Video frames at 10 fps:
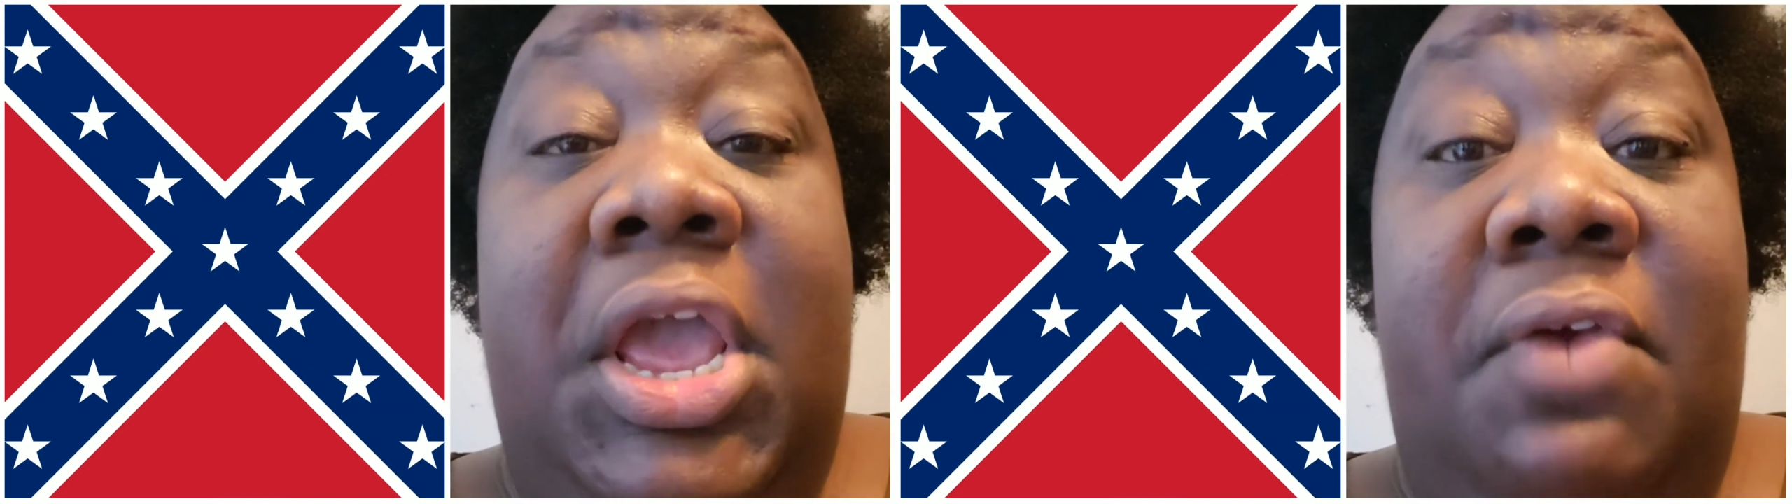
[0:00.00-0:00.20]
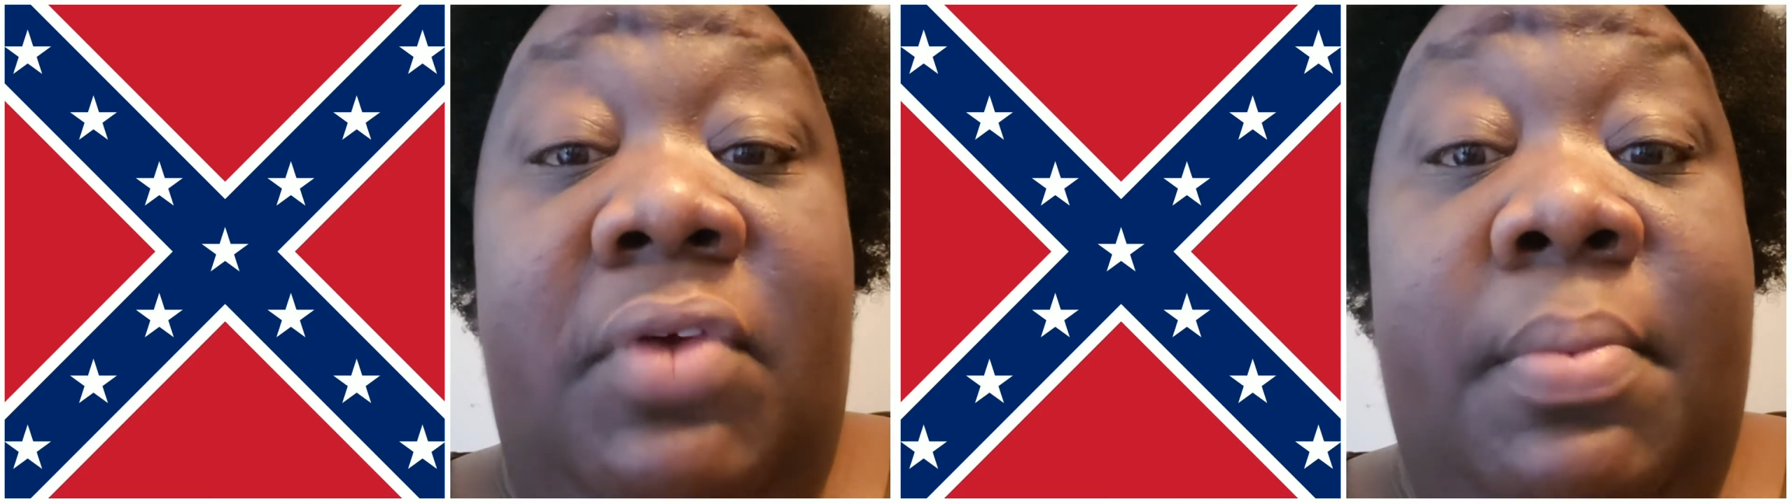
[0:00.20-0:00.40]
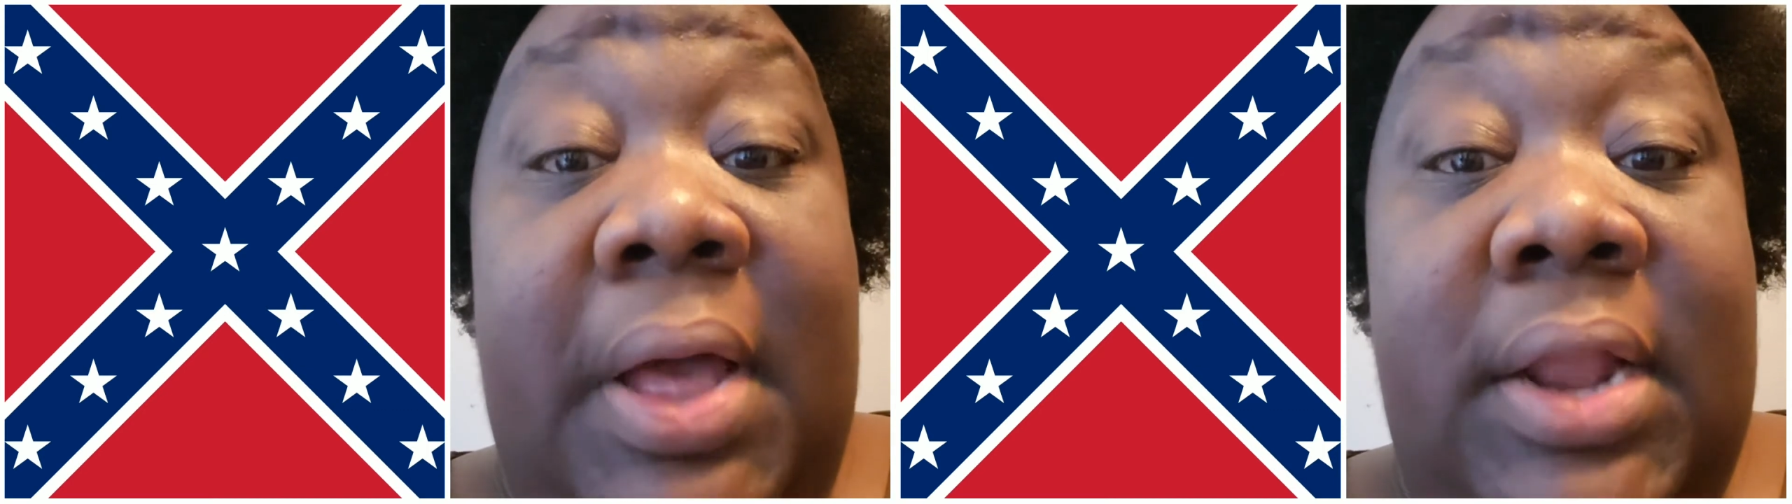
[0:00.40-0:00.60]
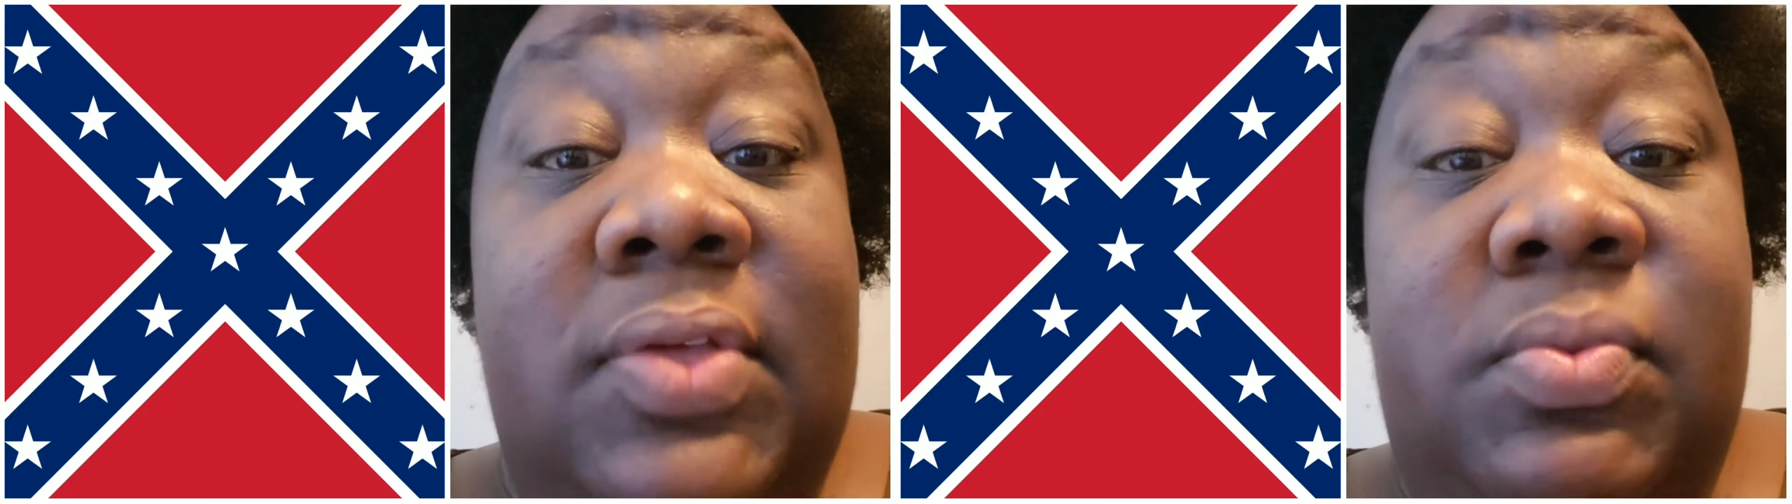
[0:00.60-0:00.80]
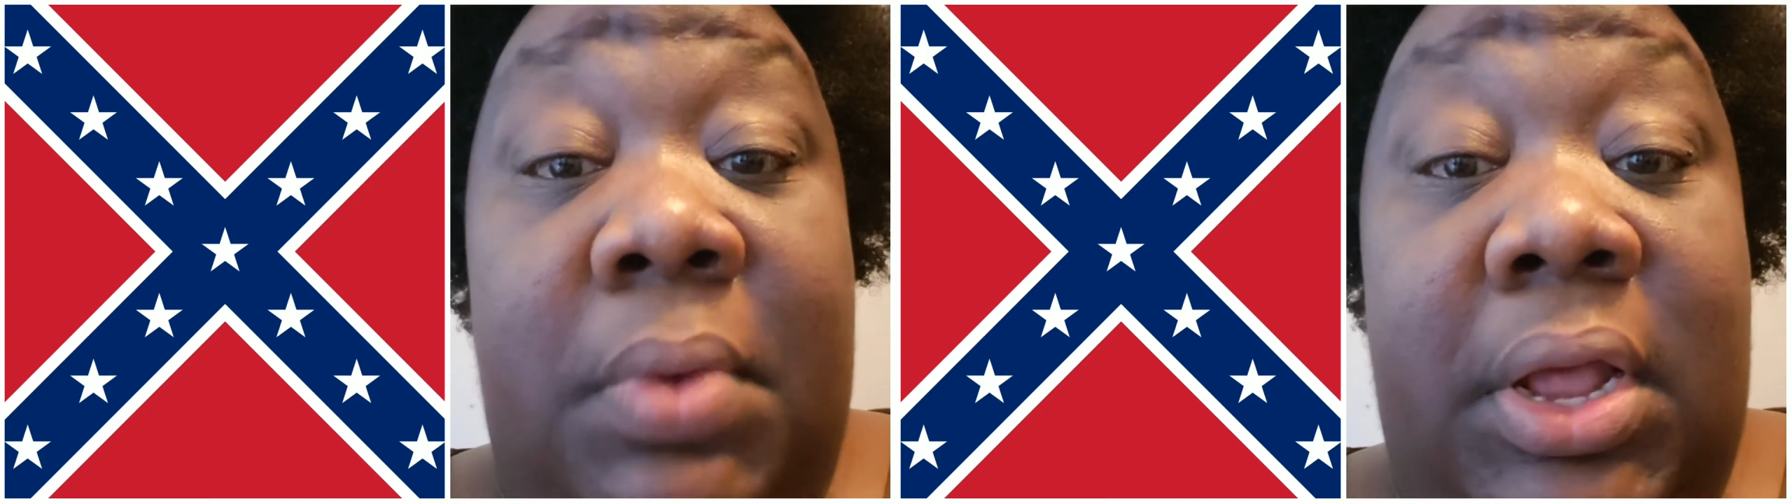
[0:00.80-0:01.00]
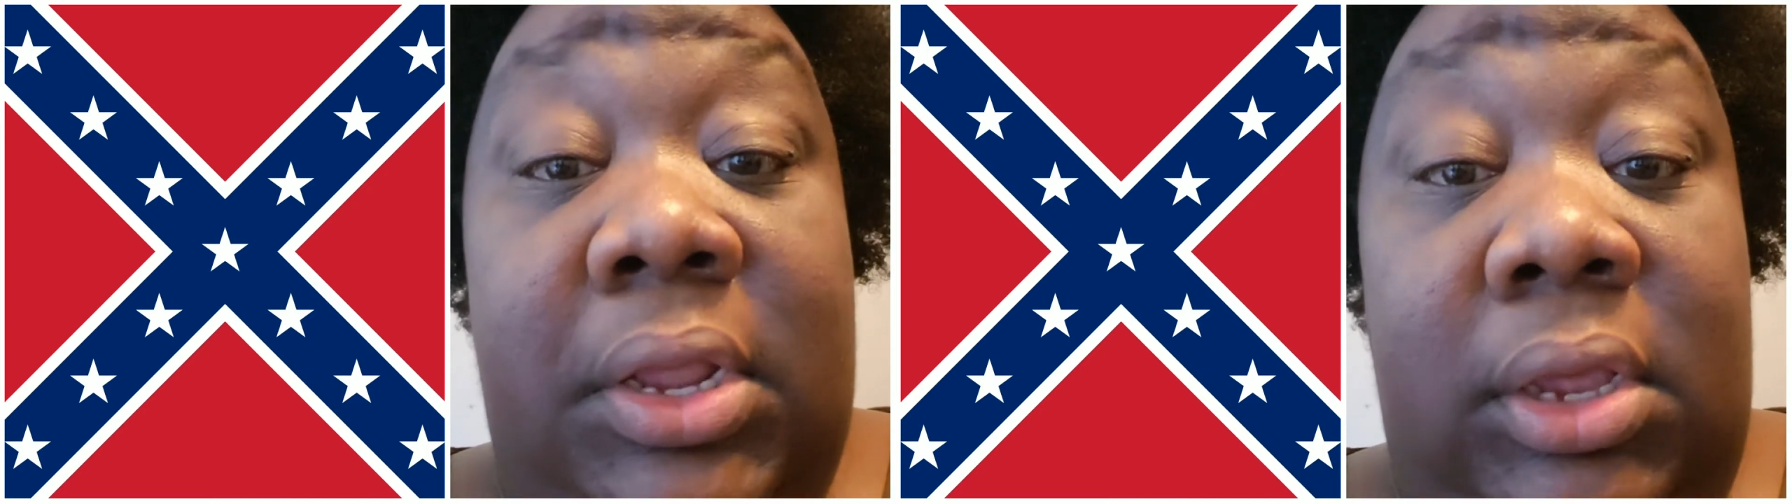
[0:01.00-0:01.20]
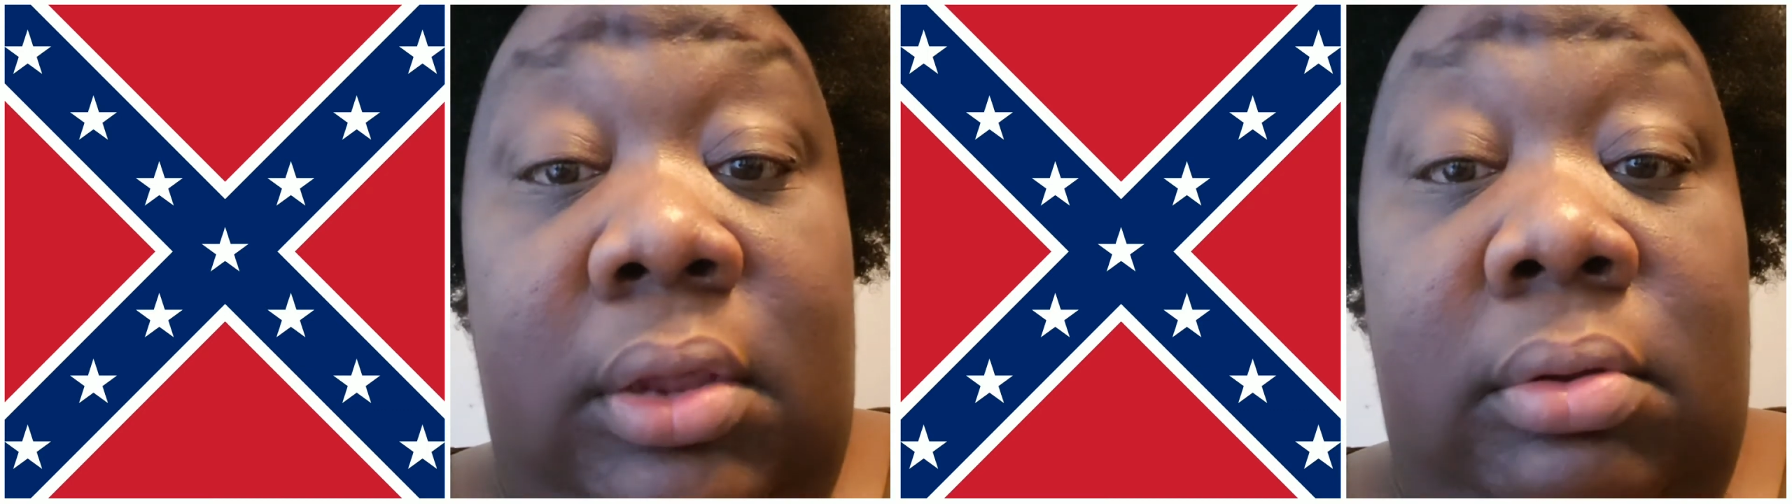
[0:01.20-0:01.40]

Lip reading: everybody's money.